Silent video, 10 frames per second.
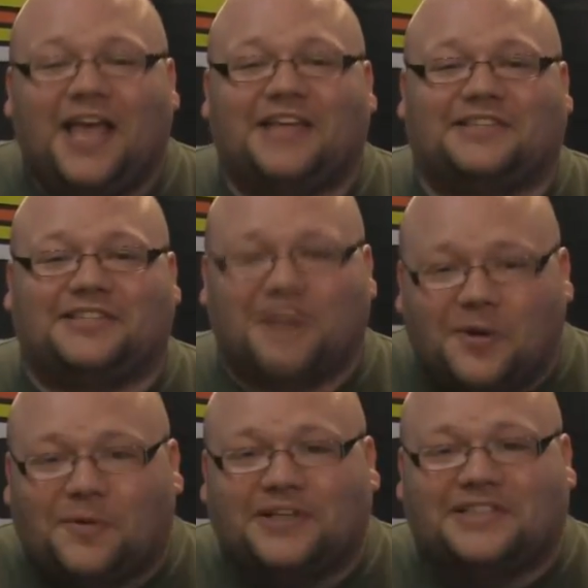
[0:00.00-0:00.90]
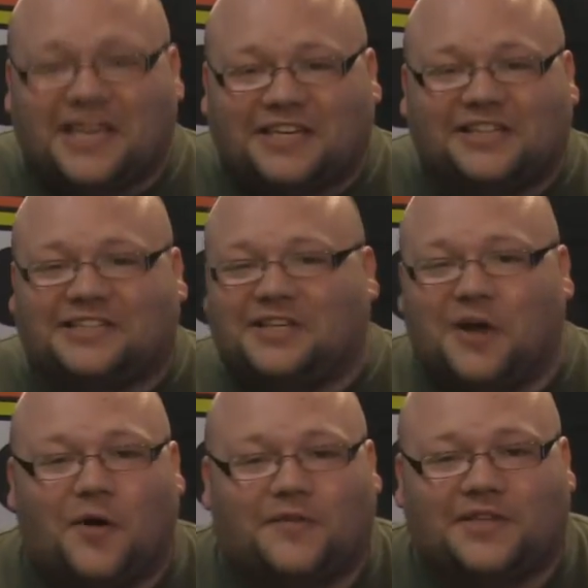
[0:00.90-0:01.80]
It's so ridiculous
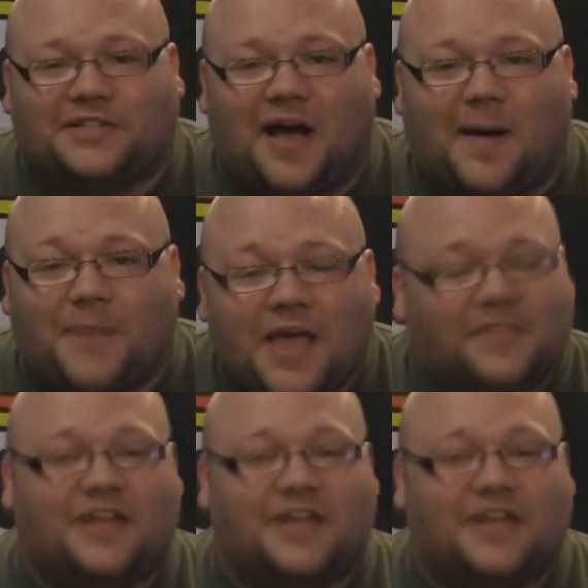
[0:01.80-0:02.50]
and over the top